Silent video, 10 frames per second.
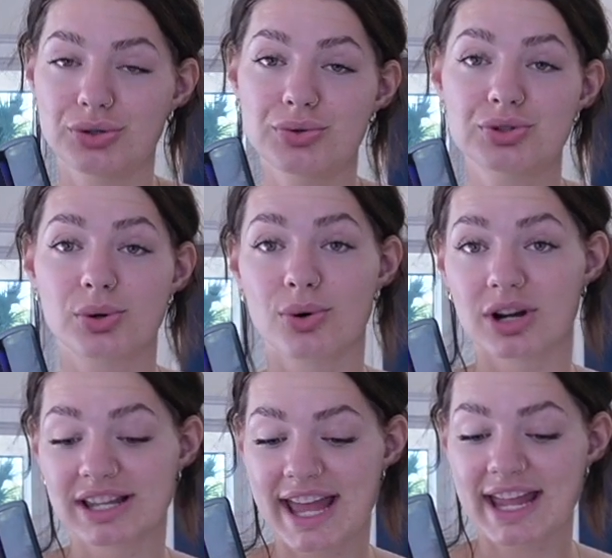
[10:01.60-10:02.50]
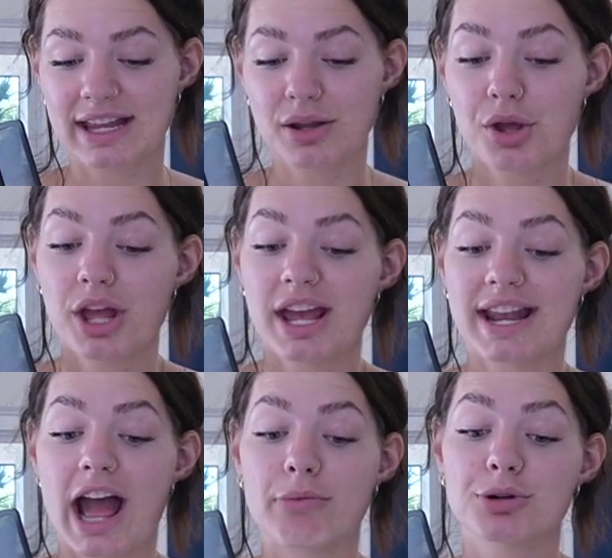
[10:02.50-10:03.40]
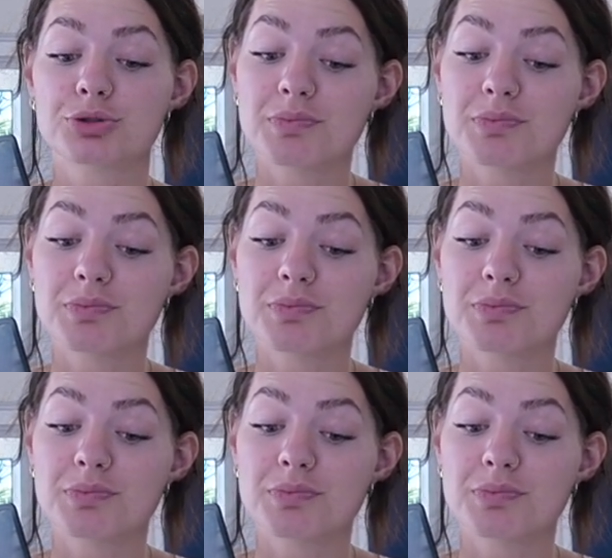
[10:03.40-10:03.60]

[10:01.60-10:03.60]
lose or gain and how much